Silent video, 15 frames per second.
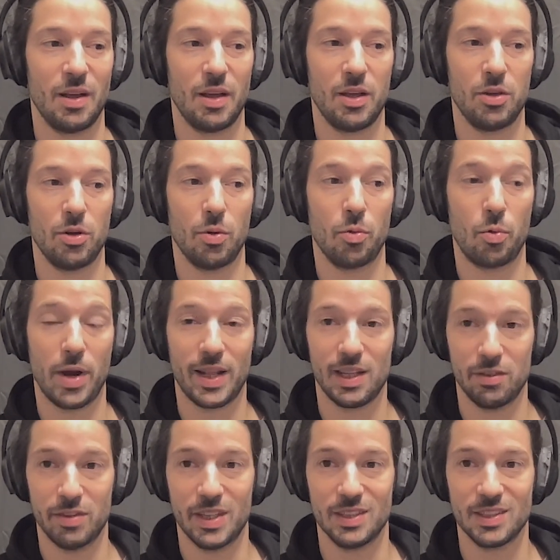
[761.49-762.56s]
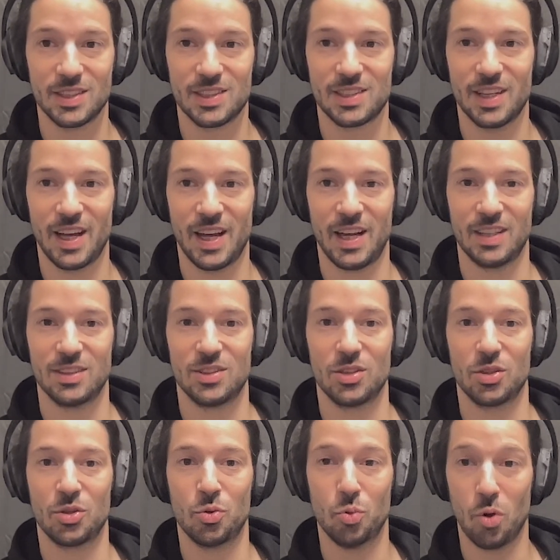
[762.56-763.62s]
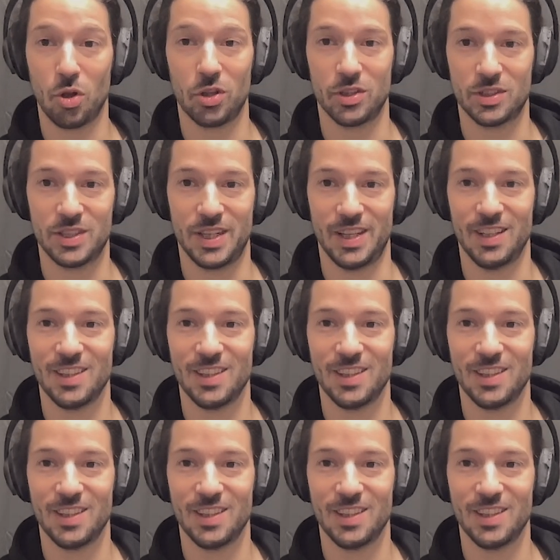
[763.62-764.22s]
relevance and quality